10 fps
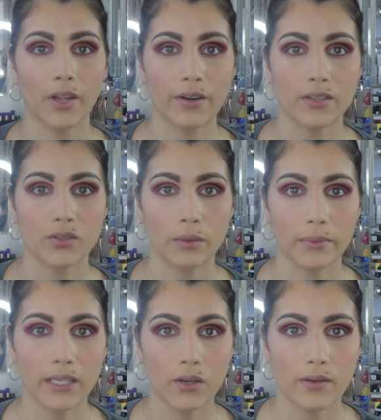All right, so I'm
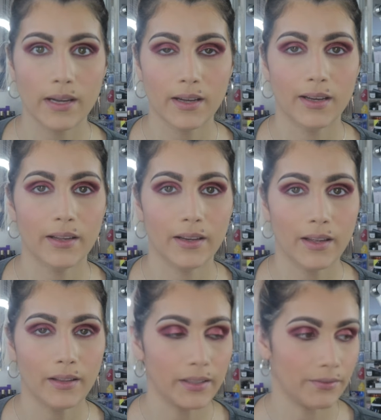gonna go ahead
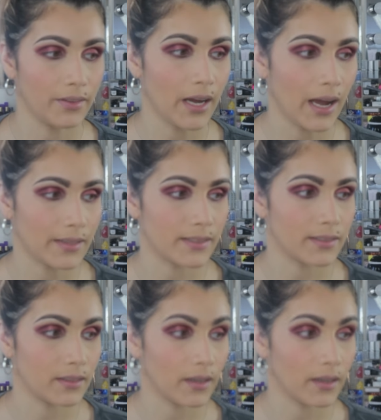and leave the eyes